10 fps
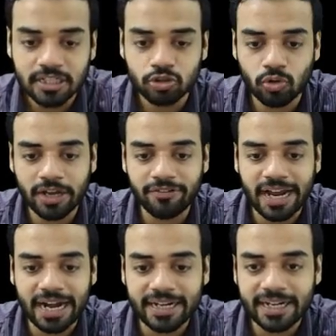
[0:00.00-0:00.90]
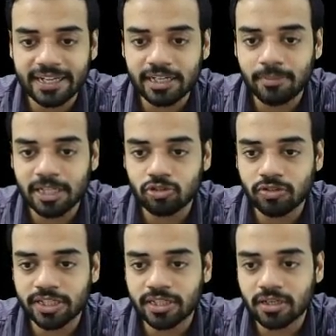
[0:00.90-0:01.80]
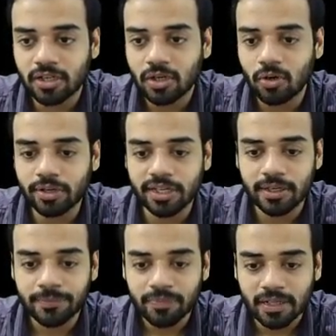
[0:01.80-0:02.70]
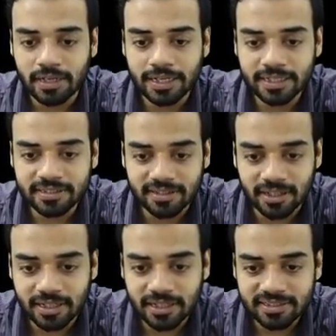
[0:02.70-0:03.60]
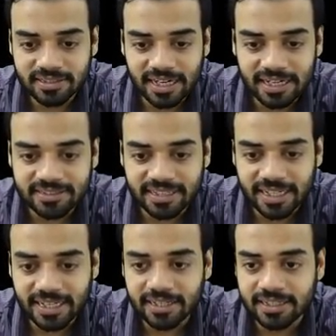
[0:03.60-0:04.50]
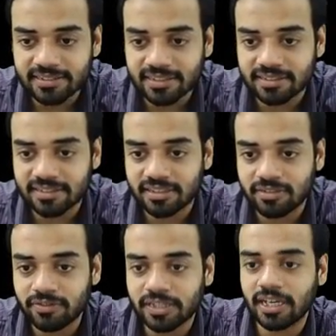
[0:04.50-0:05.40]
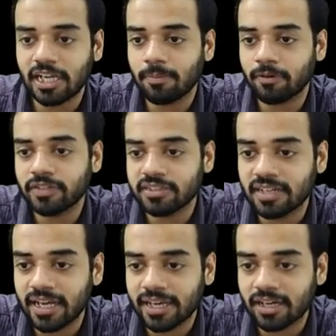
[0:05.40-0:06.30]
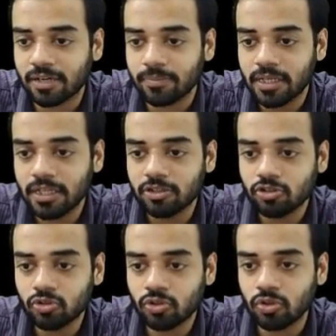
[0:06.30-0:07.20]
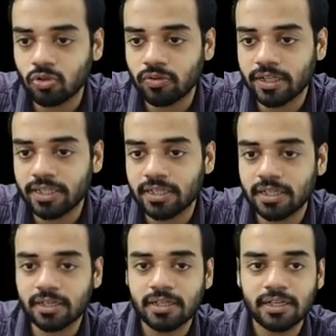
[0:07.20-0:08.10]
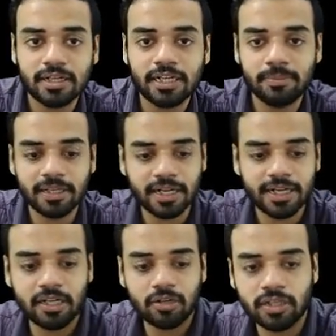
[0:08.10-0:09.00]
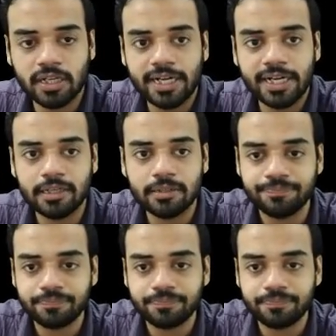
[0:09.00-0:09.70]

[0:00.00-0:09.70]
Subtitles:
So I have added an image over here. Okay, let us understand secondary succession with the help of this diagram. So over here, let me write down the heading.